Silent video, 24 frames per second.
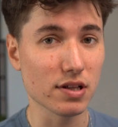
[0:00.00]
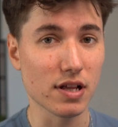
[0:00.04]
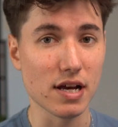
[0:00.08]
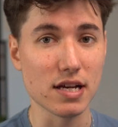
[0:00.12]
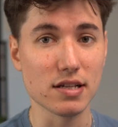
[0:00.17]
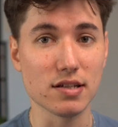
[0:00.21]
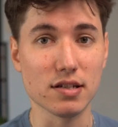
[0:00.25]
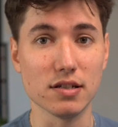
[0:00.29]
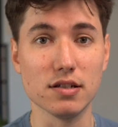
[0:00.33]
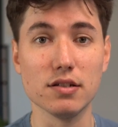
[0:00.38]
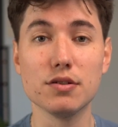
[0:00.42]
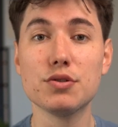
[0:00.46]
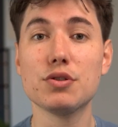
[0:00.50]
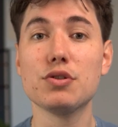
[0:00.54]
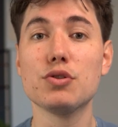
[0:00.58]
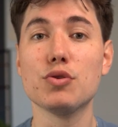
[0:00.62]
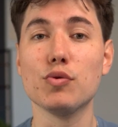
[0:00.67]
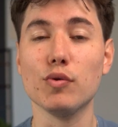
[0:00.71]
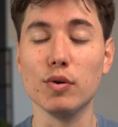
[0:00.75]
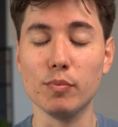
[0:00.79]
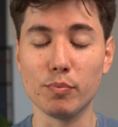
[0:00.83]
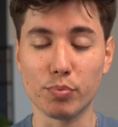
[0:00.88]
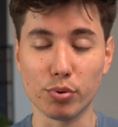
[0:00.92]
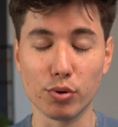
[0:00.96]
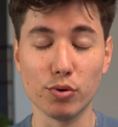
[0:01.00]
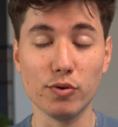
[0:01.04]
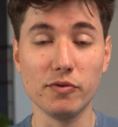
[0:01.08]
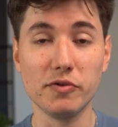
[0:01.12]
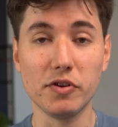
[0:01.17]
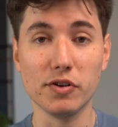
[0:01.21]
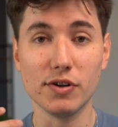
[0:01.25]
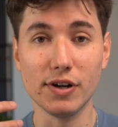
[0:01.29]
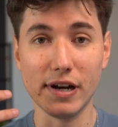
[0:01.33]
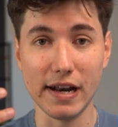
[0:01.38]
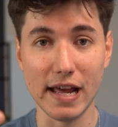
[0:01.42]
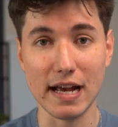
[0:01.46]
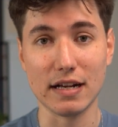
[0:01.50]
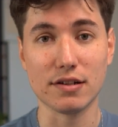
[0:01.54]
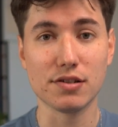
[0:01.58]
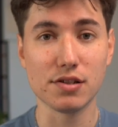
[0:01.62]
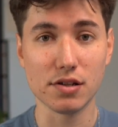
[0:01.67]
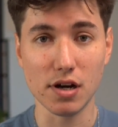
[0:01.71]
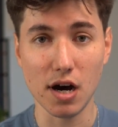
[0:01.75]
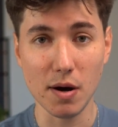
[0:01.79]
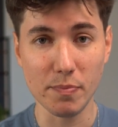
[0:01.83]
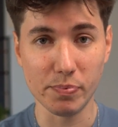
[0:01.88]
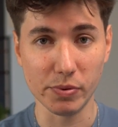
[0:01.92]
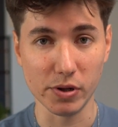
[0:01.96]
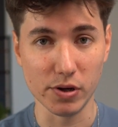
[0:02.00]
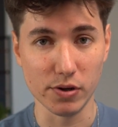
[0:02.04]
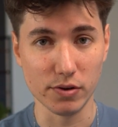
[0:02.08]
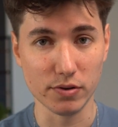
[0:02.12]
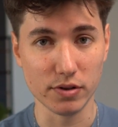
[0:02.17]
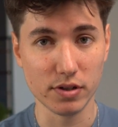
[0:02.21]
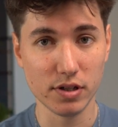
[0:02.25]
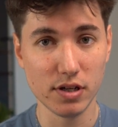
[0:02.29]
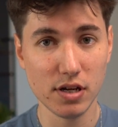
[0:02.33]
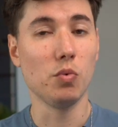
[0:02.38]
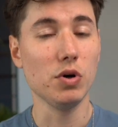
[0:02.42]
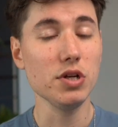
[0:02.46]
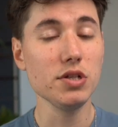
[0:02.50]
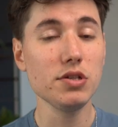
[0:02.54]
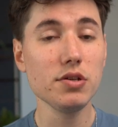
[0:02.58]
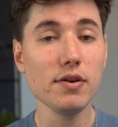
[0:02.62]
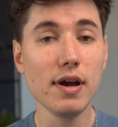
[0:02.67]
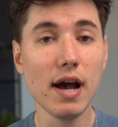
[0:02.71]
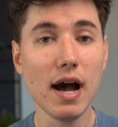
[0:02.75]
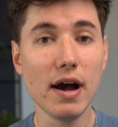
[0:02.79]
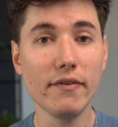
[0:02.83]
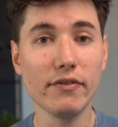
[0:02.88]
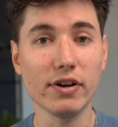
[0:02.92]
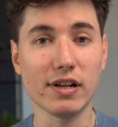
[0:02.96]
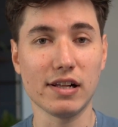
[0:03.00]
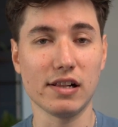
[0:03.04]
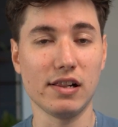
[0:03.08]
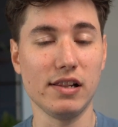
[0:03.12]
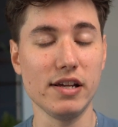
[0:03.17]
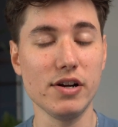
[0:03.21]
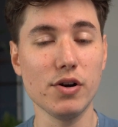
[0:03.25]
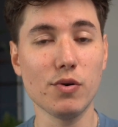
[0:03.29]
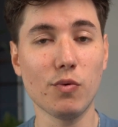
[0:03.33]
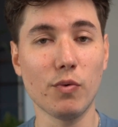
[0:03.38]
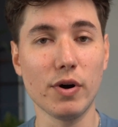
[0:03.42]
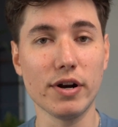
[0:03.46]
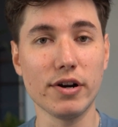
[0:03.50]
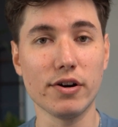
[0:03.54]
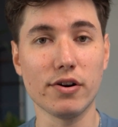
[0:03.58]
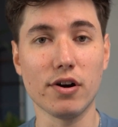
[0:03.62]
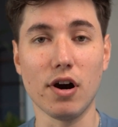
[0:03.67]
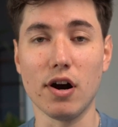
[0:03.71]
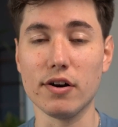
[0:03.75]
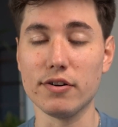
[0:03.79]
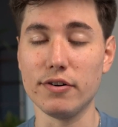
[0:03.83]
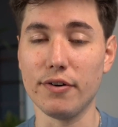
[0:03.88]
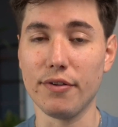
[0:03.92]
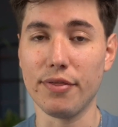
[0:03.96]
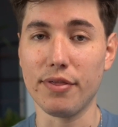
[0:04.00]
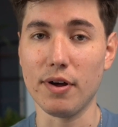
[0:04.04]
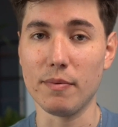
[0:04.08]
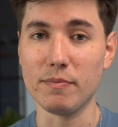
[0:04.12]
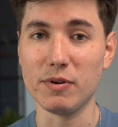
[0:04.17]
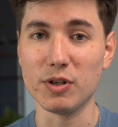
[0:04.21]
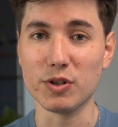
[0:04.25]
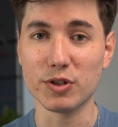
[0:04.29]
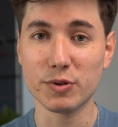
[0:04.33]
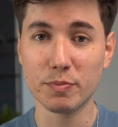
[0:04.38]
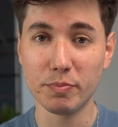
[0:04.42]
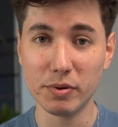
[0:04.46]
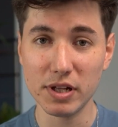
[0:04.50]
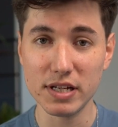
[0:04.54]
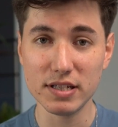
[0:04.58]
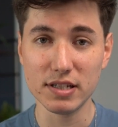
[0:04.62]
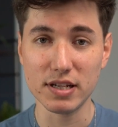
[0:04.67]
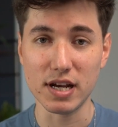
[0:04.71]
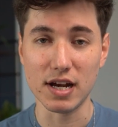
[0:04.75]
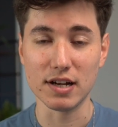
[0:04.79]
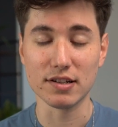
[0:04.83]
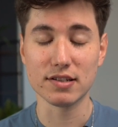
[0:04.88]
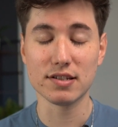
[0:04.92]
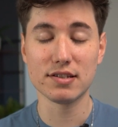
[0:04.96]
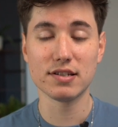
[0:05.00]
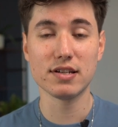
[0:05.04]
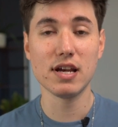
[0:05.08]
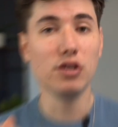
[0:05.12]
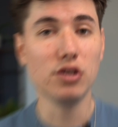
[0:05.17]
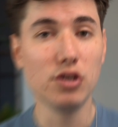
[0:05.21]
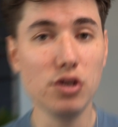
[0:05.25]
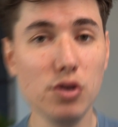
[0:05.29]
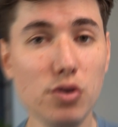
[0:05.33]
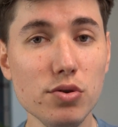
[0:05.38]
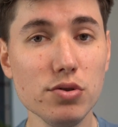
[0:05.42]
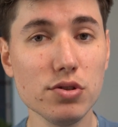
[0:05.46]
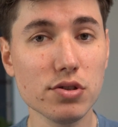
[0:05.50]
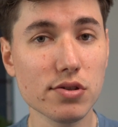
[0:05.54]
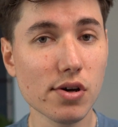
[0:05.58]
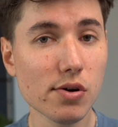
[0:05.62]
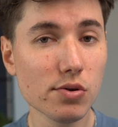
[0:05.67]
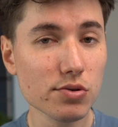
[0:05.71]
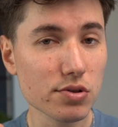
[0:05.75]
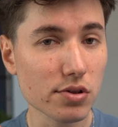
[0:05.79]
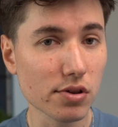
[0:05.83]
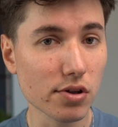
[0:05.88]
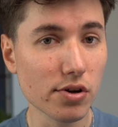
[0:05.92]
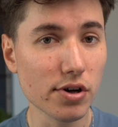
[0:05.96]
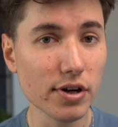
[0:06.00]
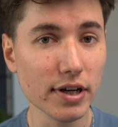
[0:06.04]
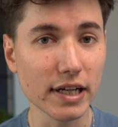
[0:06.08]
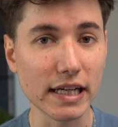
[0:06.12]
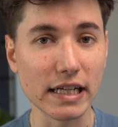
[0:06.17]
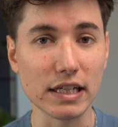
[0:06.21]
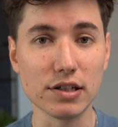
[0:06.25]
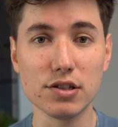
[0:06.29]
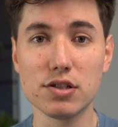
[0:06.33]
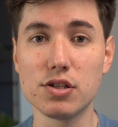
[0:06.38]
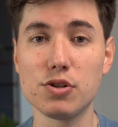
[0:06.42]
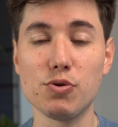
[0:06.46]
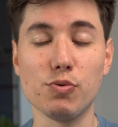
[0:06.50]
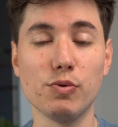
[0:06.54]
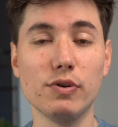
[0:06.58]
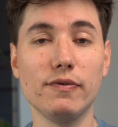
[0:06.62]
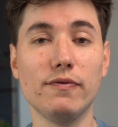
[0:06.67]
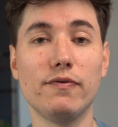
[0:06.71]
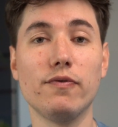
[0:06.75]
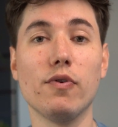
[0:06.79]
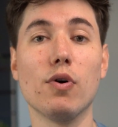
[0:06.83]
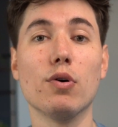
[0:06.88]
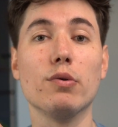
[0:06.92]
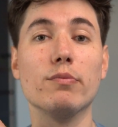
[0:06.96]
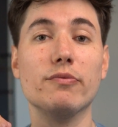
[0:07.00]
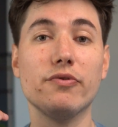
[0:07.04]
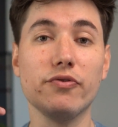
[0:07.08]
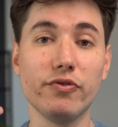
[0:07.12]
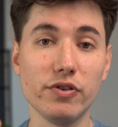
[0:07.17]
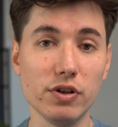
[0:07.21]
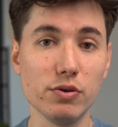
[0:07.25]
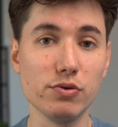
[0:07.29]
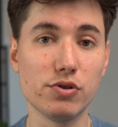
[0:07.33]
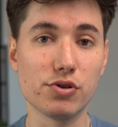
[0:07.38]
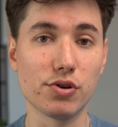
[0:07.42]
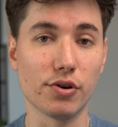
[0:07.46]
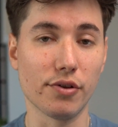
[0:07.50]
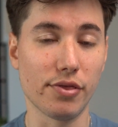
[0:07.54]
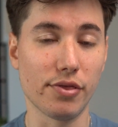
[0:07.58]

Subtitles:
lessons to improve your next upload. Once you have a clear winner on your thumbnail split test, use those learnings to inform future